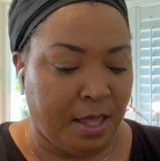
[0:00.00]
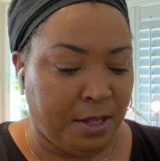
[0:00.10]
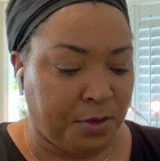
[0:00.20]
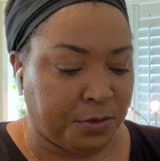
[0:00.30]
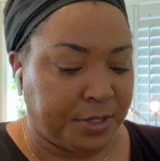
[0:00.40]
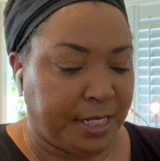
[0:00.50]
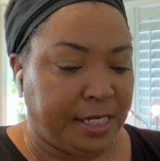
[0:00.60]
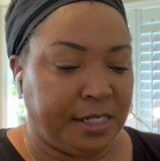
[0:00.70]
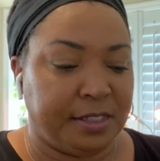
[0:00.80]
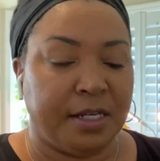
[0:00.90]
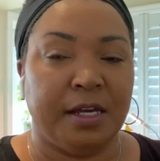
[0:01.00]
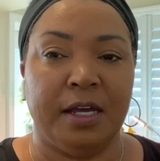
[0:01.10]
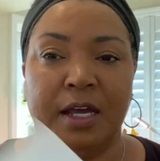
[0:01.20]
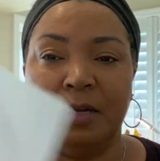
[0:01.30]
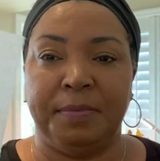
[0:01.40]
You'll need
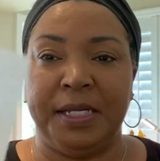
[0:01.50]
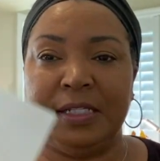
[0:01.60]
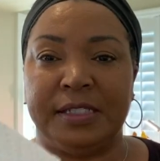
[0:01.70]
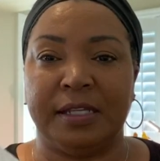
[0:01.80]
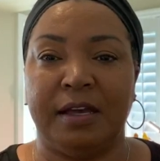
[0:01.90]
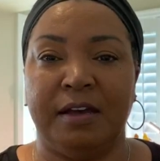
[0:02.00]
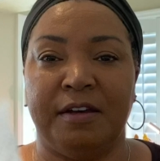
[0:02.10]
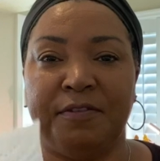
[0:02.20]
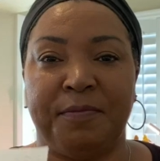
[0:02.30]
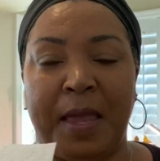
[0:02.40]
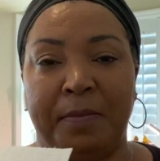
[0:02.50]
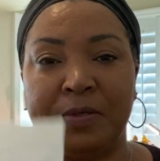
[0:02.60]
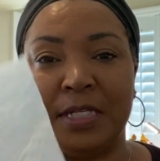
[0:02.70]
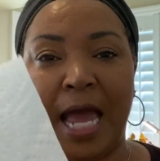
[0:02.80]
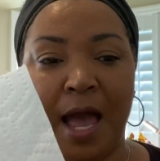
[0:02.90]
a piece of
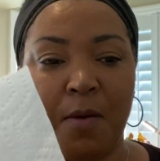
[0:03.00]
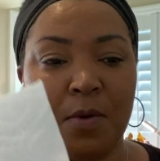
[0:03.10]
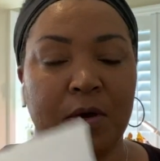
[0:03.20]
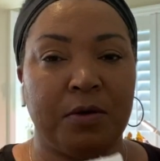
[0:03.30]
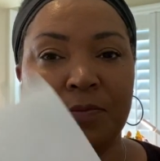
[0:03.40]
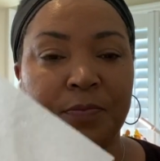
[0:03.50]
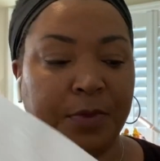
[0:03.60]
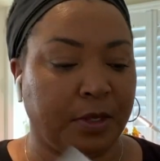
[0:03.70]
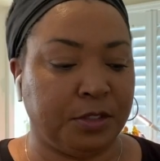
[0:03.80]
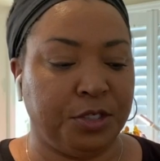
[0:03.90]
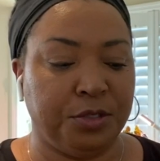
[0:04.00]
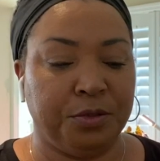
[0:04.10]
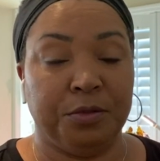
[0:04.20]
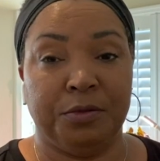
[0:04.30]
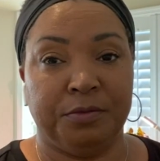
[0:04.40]
paper towel
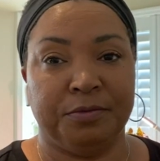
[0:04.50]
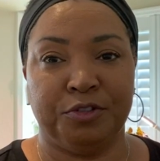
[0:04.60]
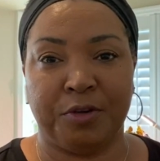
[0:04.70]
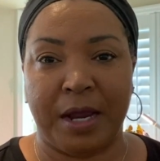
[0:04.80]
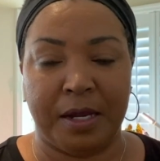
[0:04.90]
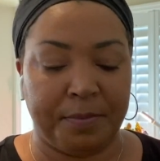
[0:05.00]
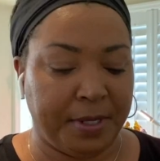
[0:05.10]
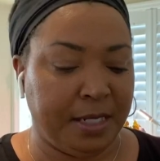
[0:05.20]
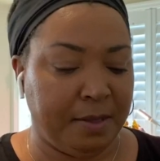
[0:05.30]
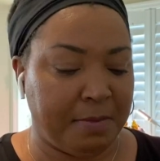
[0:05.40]
to dry up any